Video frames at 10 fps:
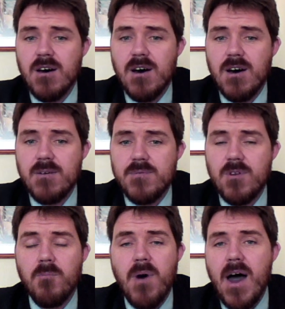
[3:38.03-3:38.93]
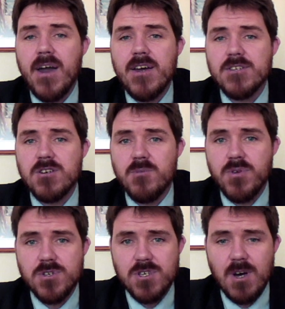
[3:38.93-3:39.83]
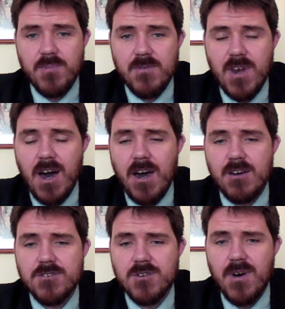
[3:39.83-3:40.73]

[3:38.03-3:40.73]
buying it, is going to push it up even higher.